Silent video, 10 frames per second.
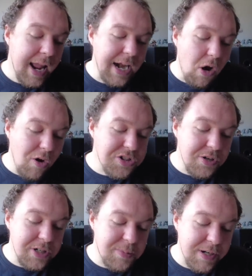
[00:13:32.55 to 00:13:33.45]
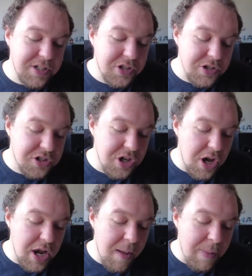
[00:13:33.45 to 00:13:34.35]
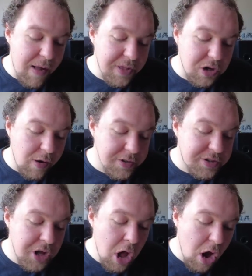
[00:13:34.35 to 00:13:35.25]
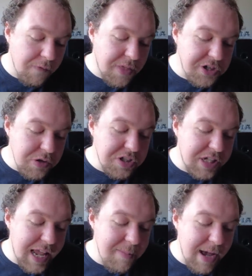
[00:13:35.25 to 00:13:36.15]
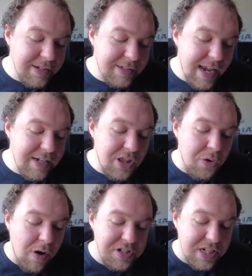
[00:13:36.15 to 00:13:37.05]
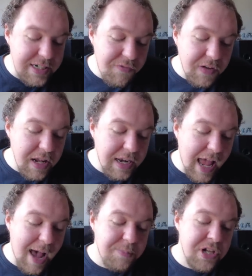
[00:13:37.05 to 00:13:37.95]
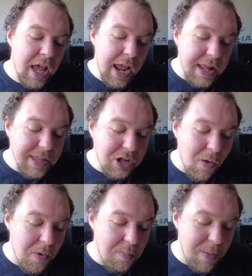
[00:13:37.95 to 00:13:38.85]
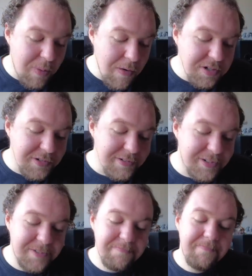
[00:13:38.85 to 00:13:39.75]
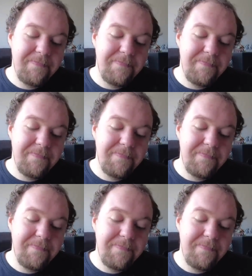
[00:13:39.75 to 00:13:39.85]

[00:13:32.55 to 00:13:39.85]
It also expresses concern about the costs of the new scheme and says that there are significant gaps in the current proposals.